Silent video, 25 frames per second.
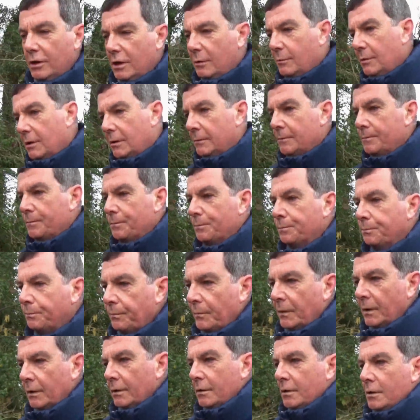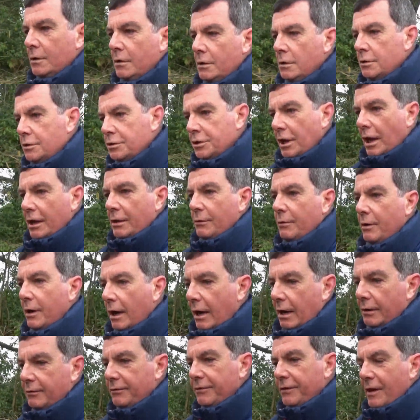I mean, January
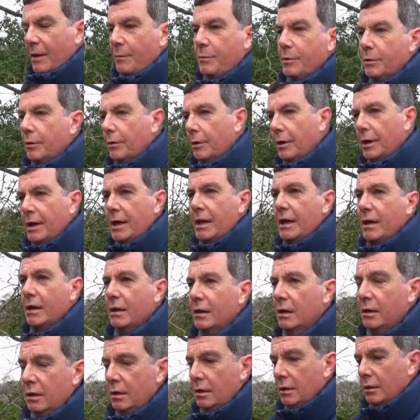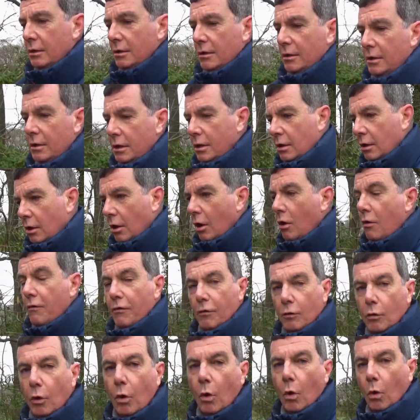and February
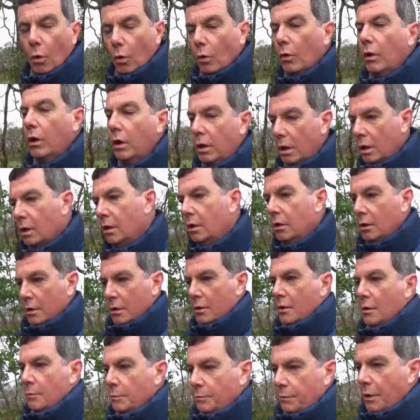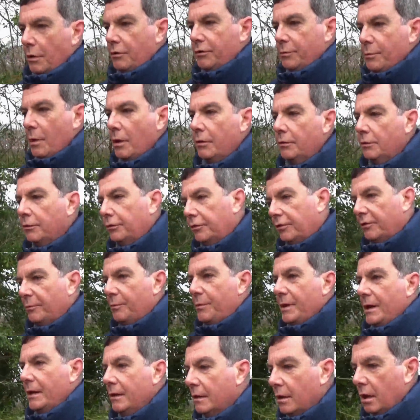overall both months have
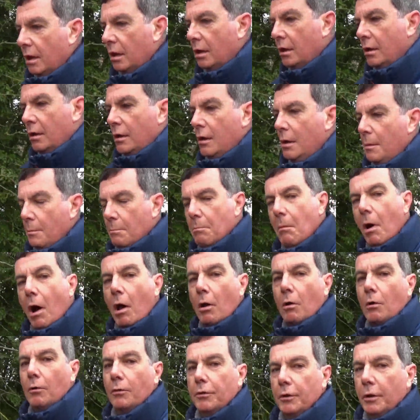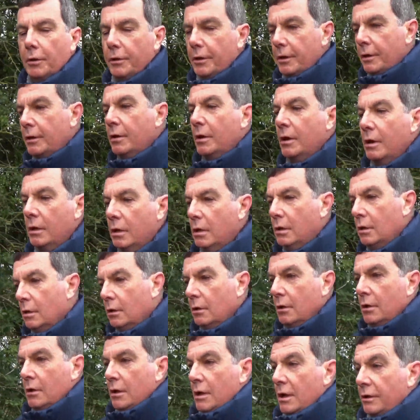been milder than
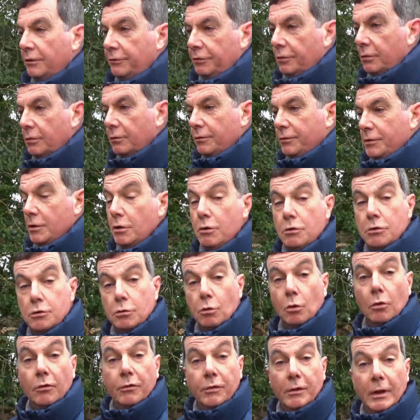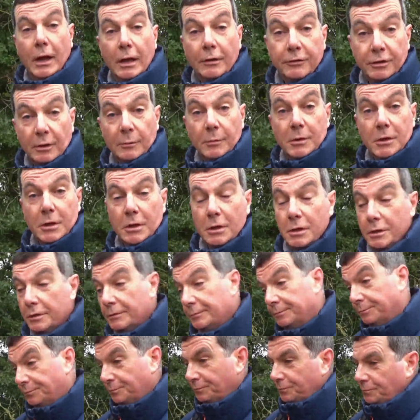is sort of usual for that time of year.
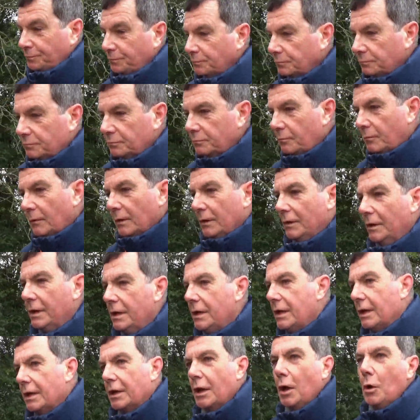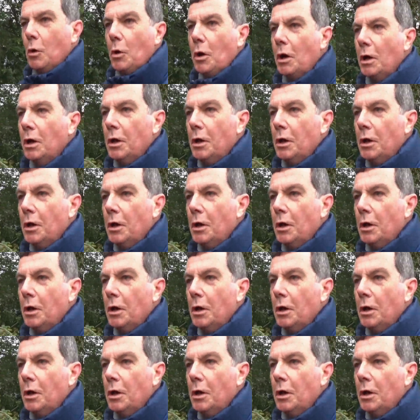There you go.